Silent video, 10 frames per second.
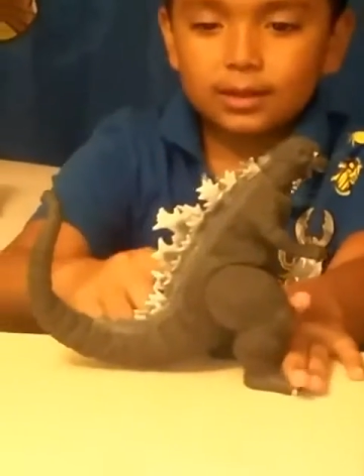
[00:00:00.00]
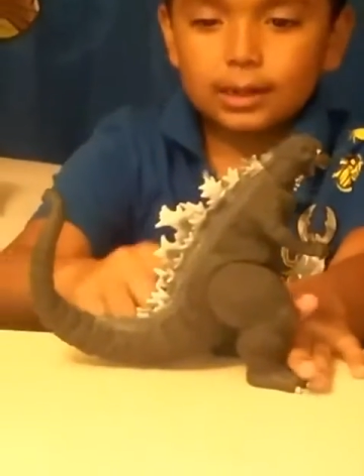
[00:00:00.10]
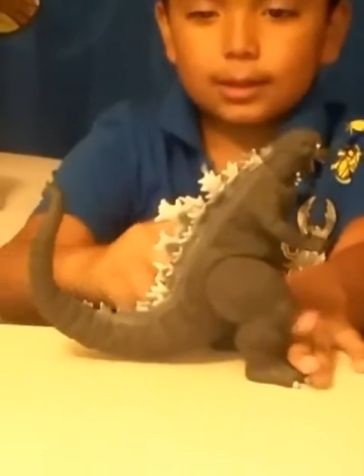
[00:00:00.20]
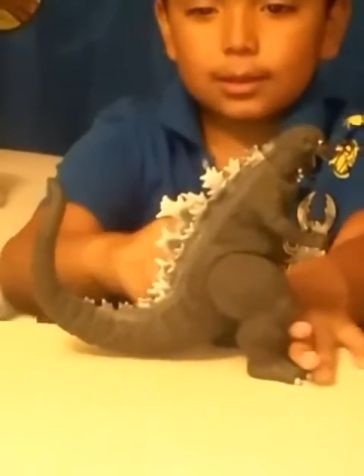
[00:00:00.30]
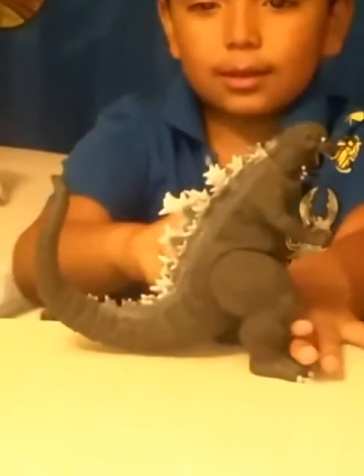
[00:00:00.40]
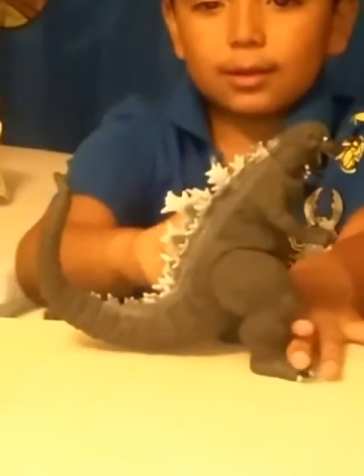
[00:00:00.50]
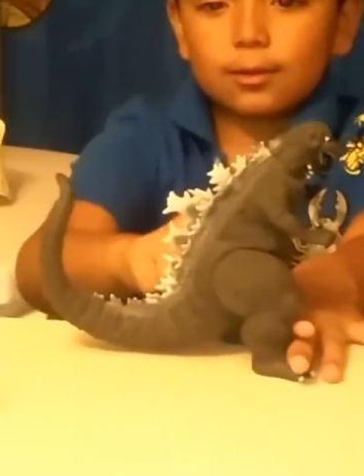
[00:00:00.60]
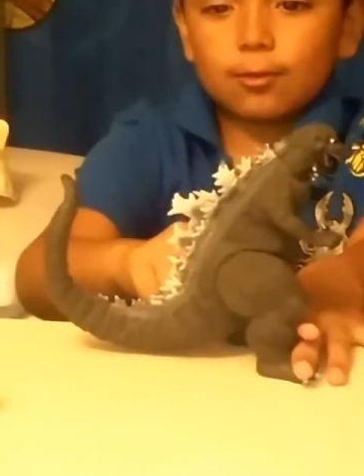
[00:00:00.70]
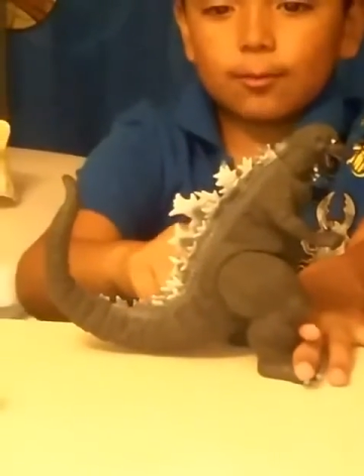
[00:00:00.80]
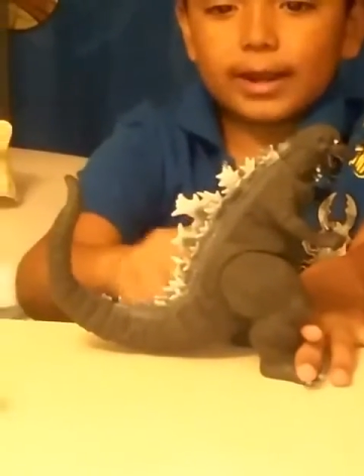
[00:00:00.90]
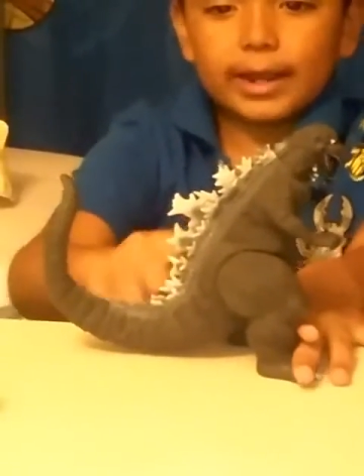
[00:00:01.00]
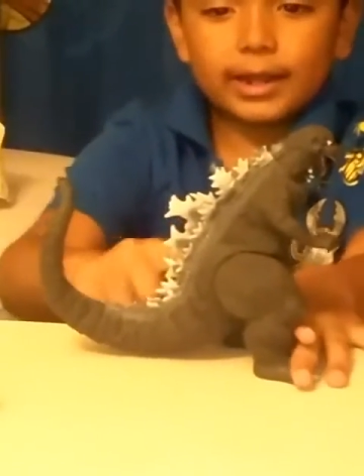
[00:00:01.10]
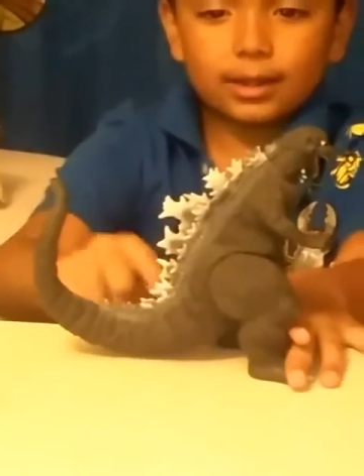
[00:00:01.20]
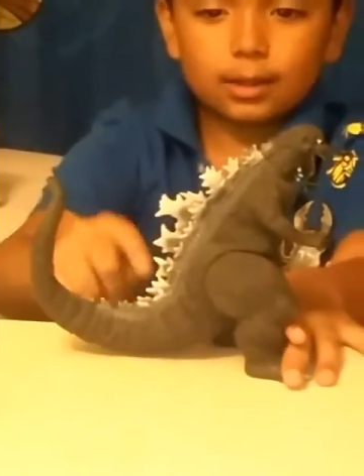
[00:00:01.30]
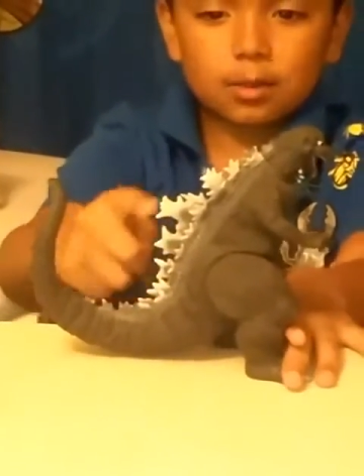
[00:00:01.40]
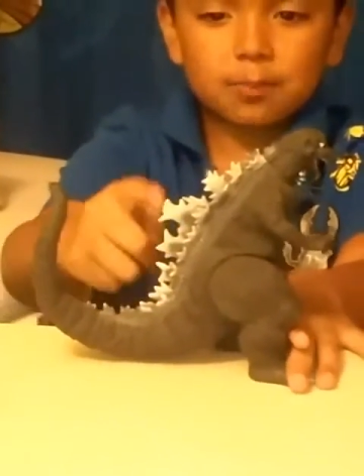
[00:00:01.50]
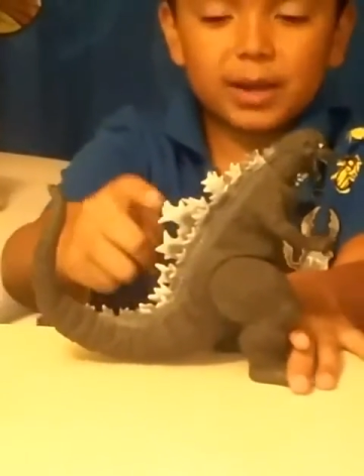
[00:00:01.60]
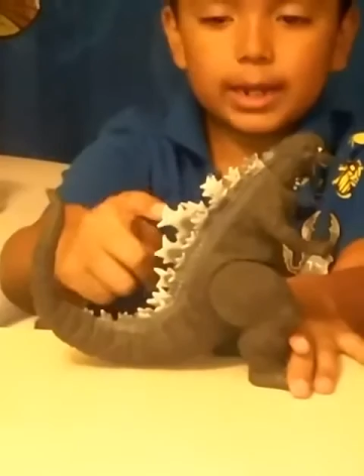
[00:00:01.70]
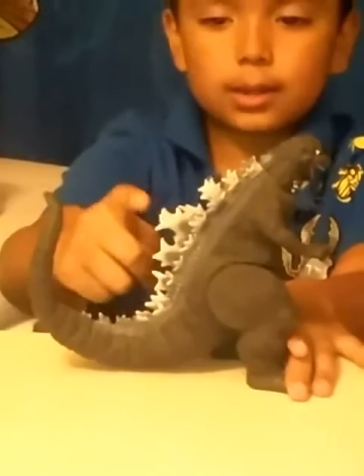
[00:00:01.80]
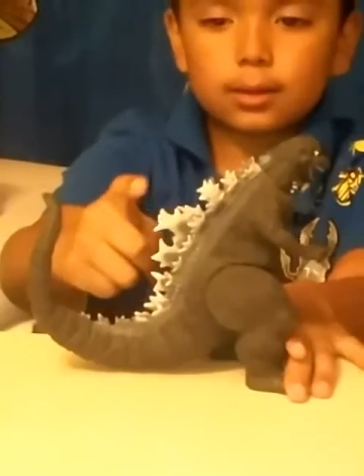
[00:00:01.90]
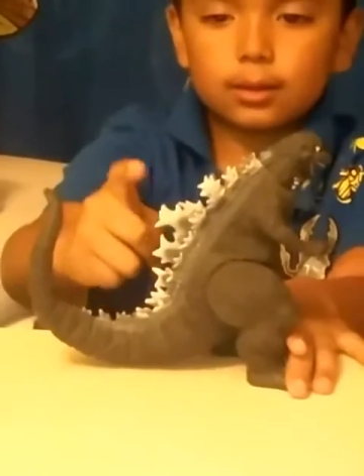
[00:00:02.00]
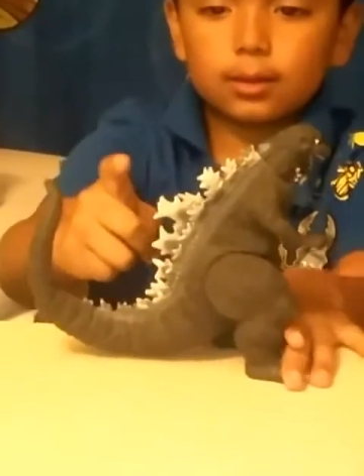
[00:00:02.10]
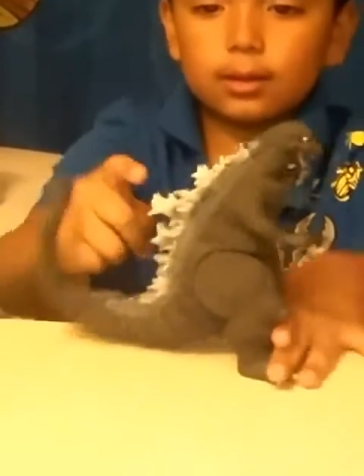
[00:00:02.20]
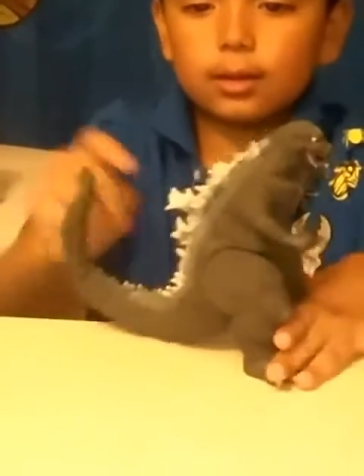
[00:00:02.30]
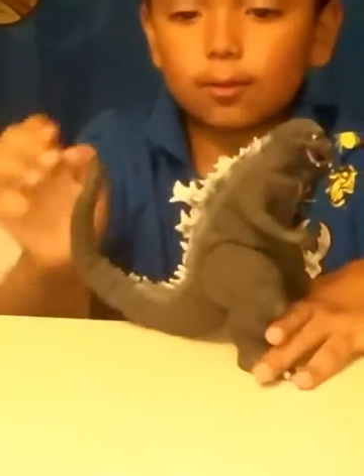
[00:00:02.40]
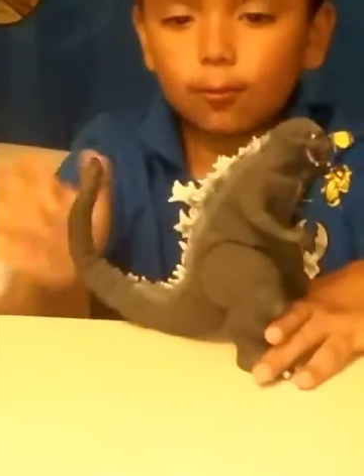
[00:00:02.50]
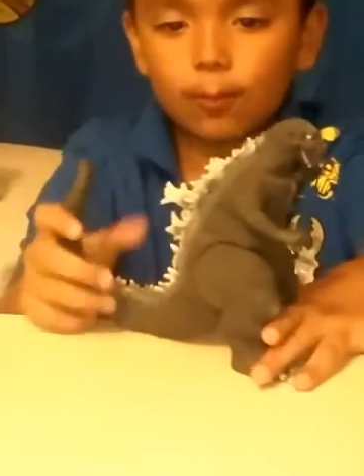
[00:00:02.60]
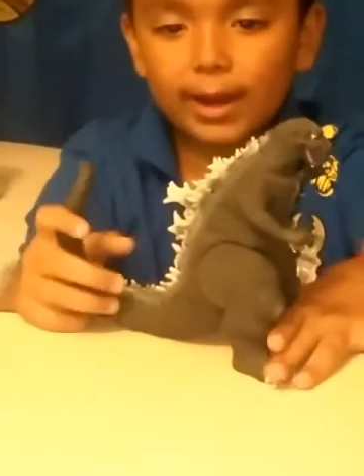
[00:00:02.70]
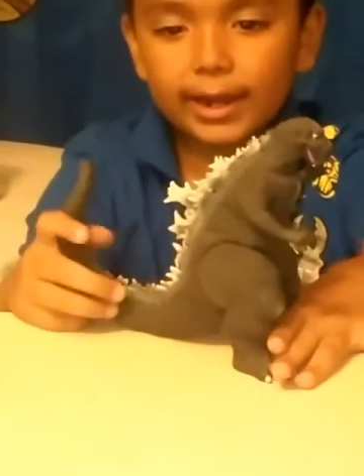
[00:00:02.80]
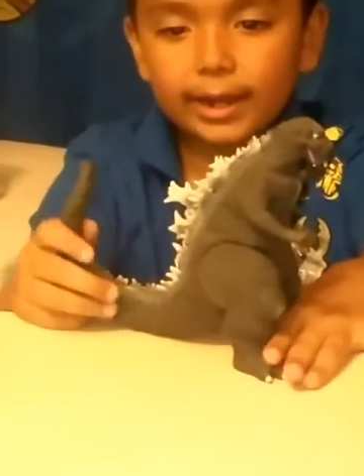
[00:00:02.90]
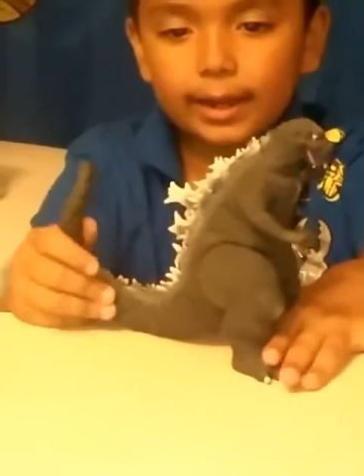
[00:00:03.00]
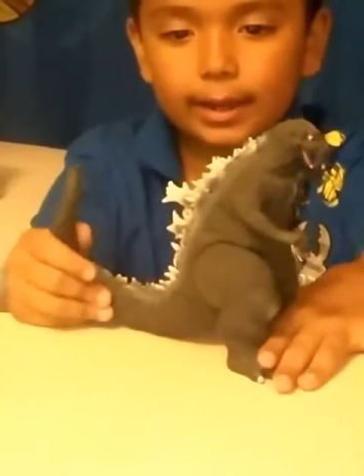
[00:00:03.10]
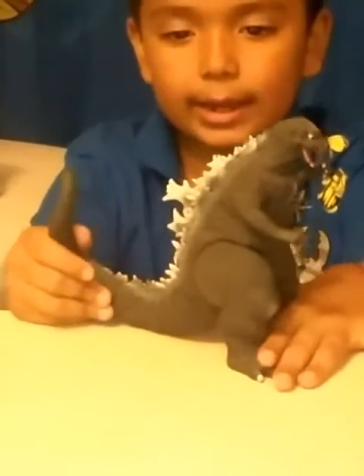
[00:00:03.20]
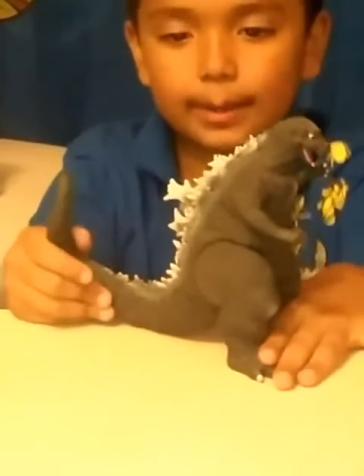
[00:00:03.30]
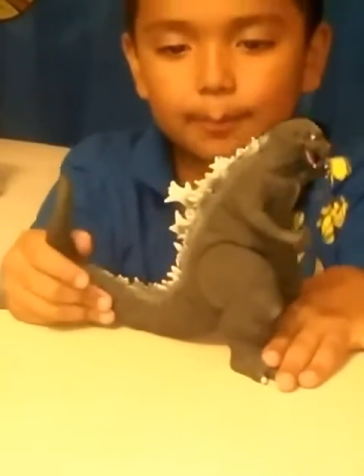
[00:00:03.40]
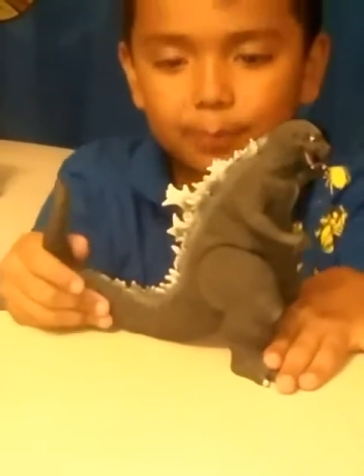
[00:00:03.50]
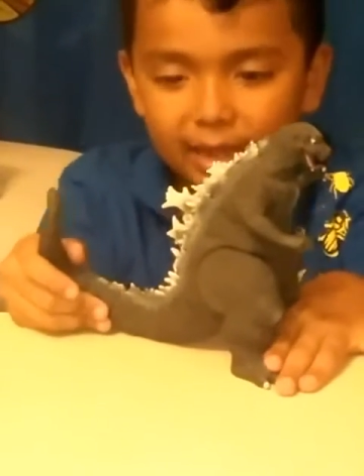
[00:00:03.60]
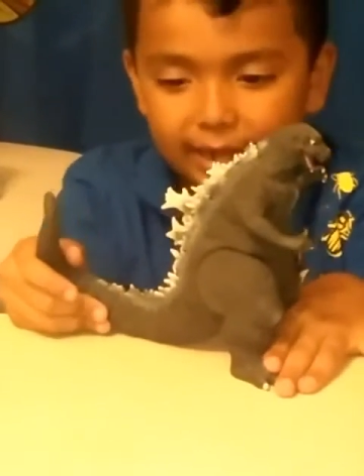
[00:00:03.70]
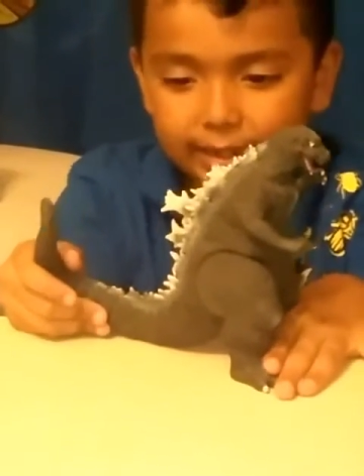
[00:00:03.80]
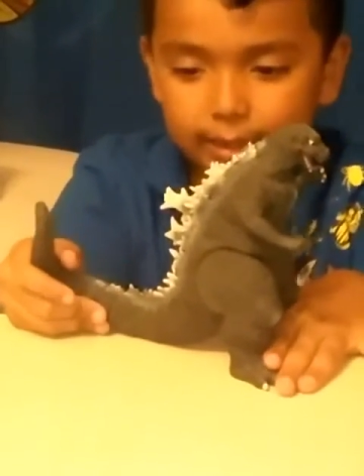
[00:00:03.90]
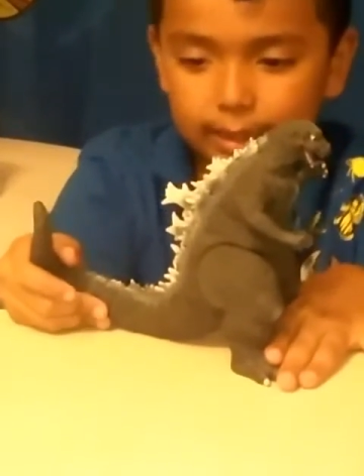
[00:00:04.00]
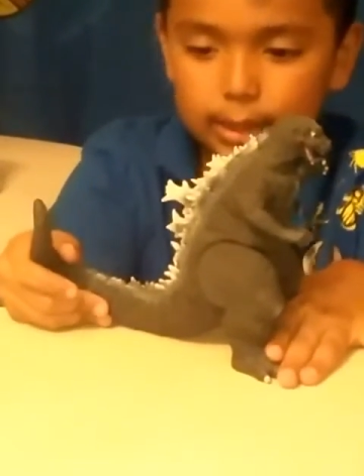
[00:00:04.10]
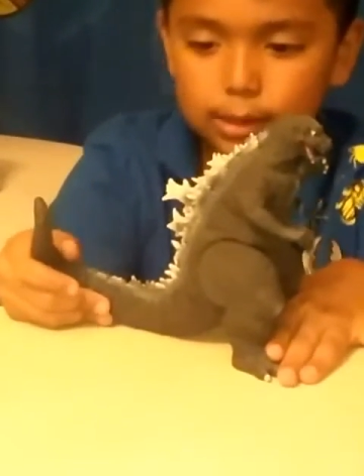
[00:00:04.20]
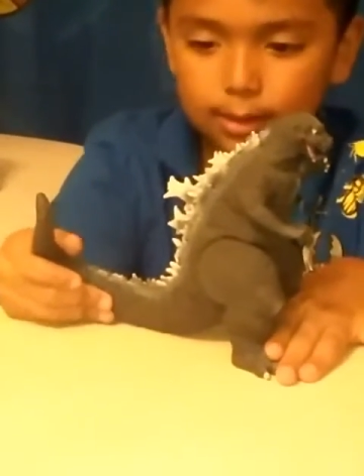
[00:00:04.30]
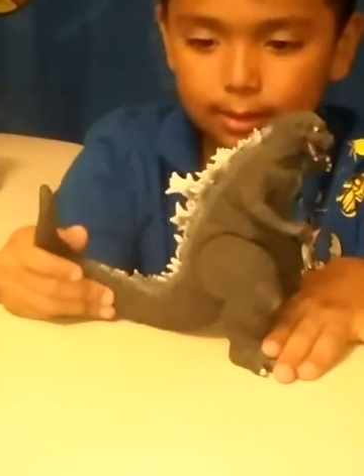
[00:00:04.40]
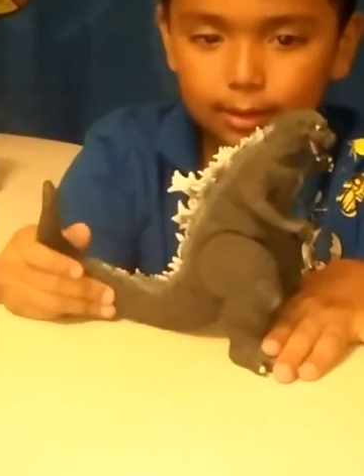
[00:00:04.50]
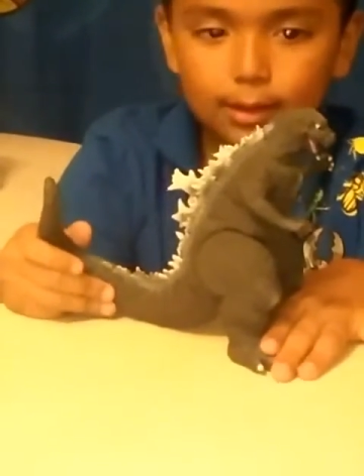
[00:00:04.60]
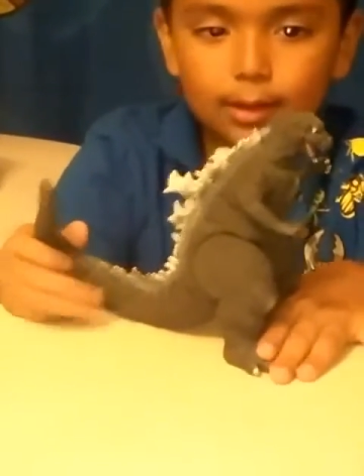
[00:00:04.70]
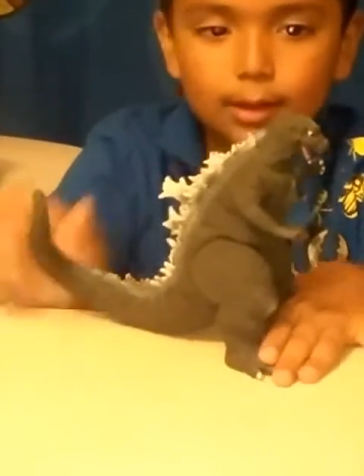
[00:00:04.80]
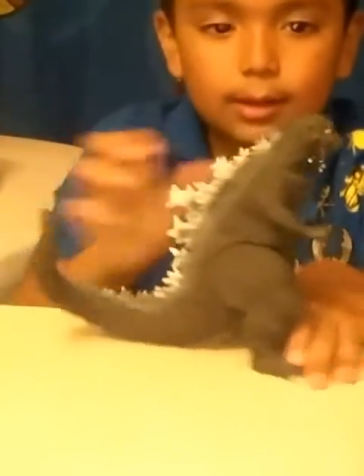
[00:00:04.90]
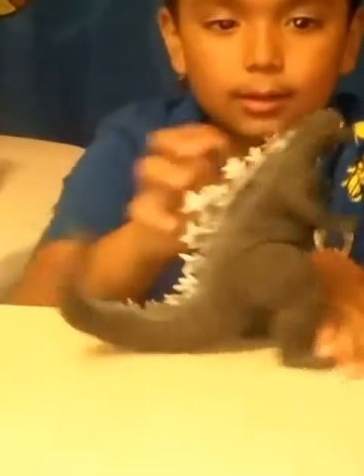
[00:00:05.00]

It's all gray. The spikes look white and black, I guess.